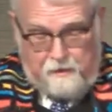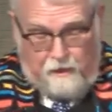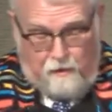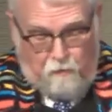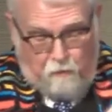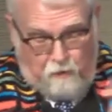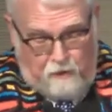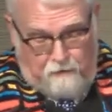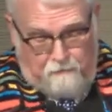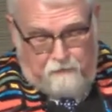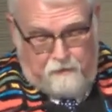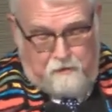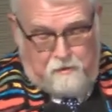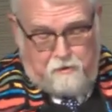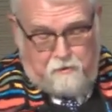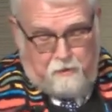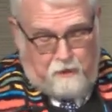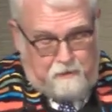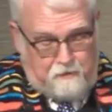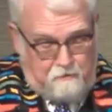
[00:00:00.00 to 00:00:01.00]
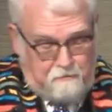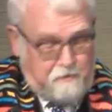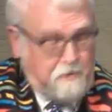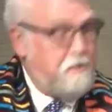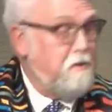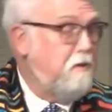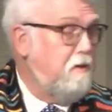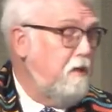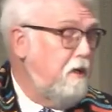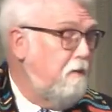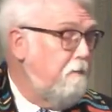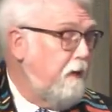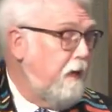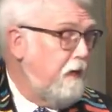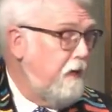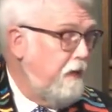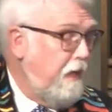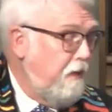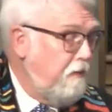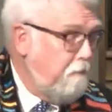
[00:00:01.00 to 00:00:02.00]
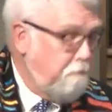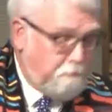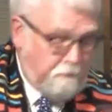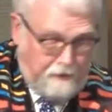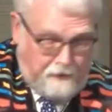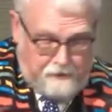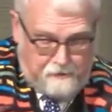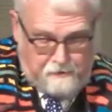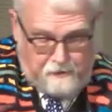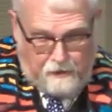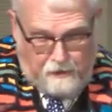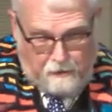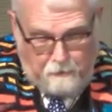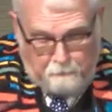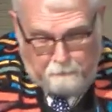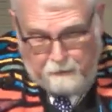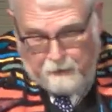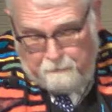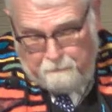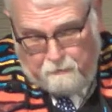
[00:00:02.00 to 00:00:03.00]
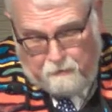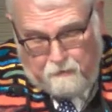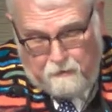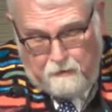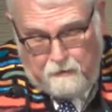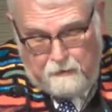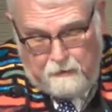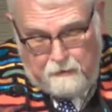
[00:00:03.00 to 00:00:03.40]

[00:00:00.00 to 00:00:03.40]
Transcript: and weave a destructive story about another place and other people.